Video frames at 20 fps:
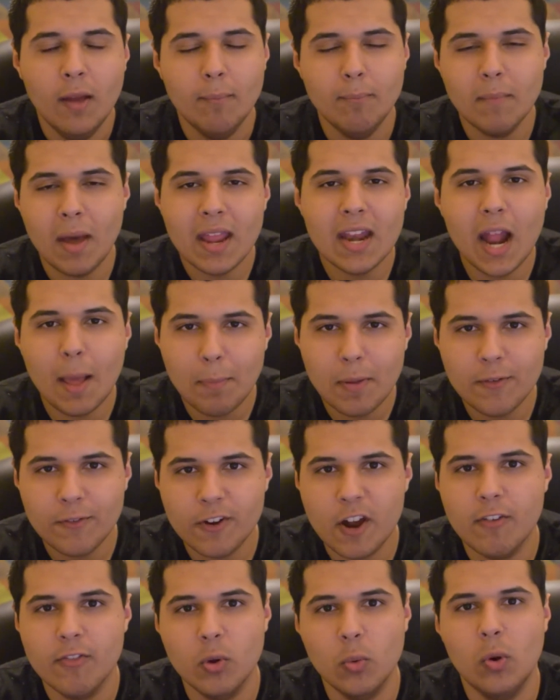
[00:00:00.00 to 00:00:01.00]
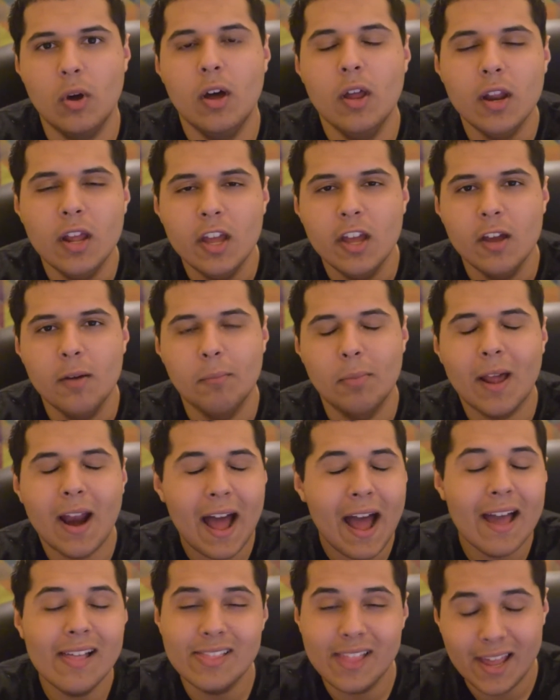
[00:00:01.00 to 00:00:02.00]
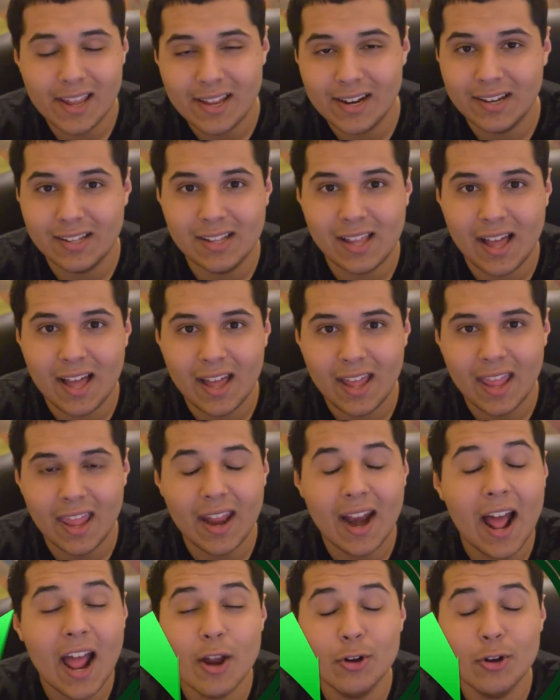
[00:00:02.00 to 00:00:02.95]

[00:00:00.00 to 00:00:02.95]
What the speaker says: Might not be for everyone, but I like it a lot and I